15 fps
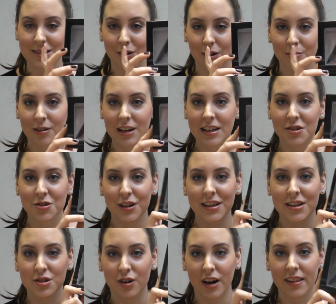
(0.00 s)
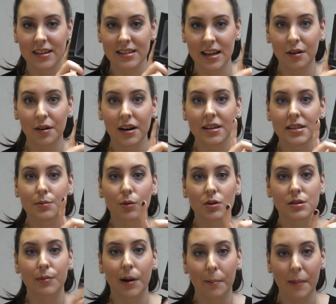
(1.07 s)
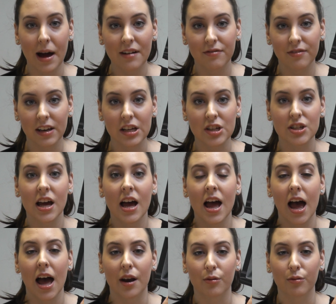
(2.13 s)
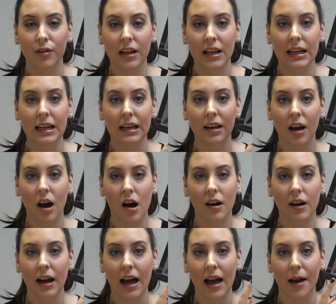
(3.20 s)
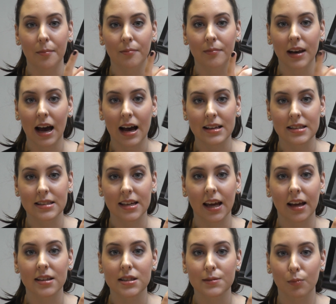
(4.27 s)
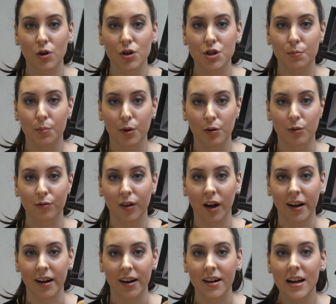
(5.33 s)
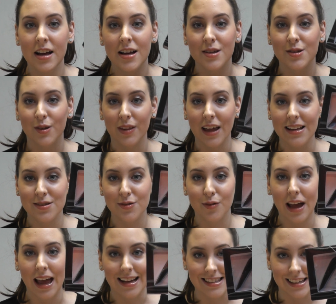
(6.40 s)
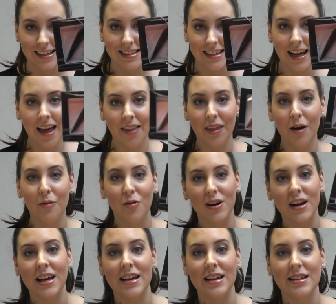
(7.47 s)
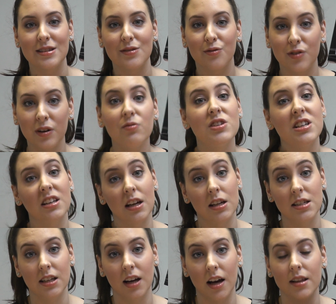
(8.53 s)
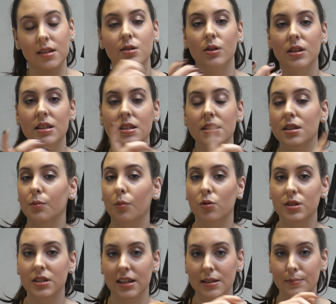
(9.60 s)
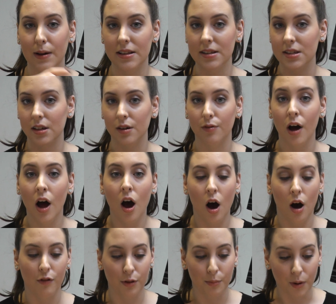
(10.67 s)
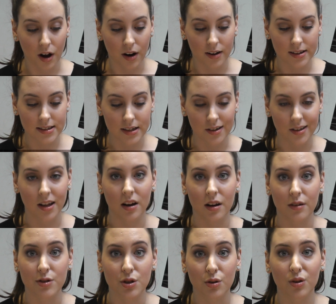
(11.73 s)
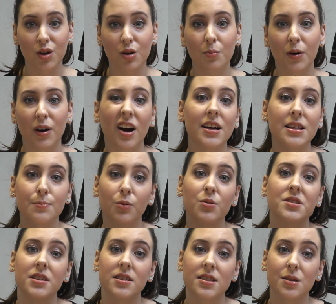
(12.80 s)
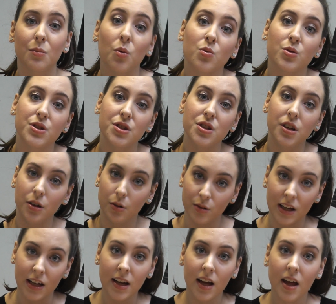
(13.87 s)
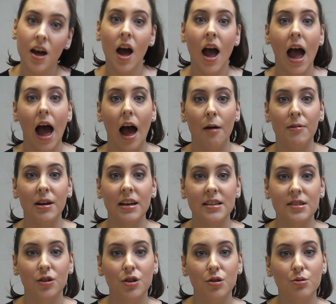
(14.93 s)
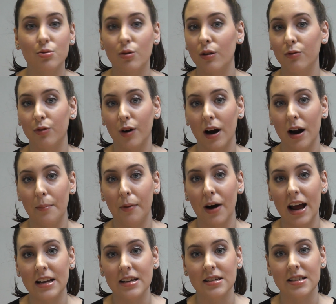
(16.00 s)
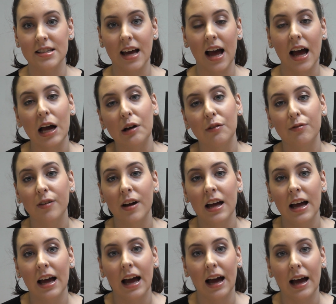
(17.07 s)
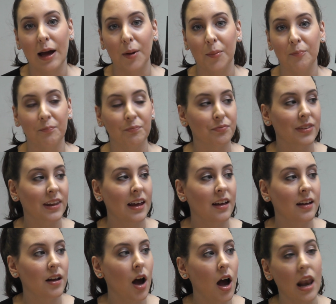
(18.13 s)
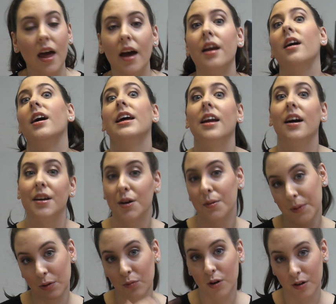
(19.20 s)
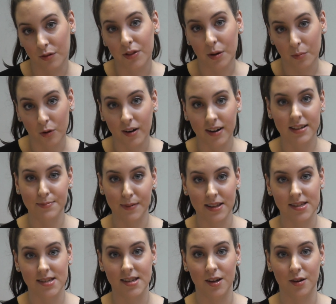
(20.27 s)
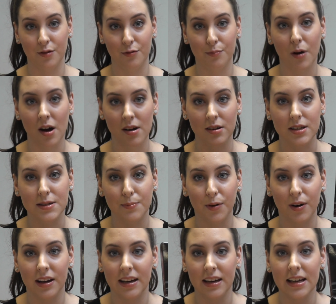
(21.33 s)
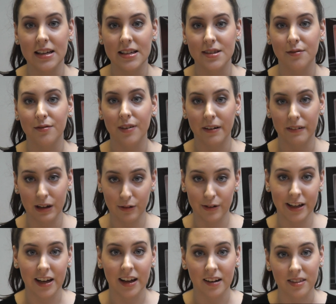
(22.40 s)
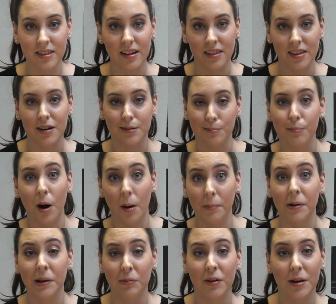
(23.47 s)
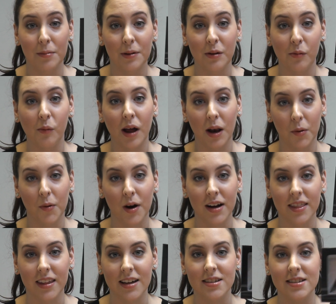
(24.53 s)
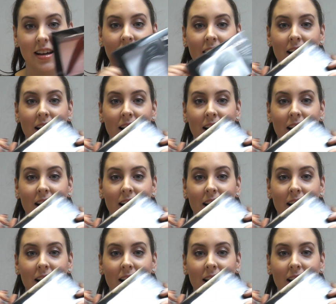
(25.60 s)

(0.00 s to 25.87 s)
So I'm really intrigued to try this out, and it's supposed to be a matte finish and a really long lasting smudge proof liner. So that's exciting, and that one is $15.99. So this is the most expensive of the products here that I've shown you, but I suppose it's the most unique. It is unusual for a brand to have an eyeliner be one of their more expensive products, but it is very unique, and I think that it probably will be well worth it.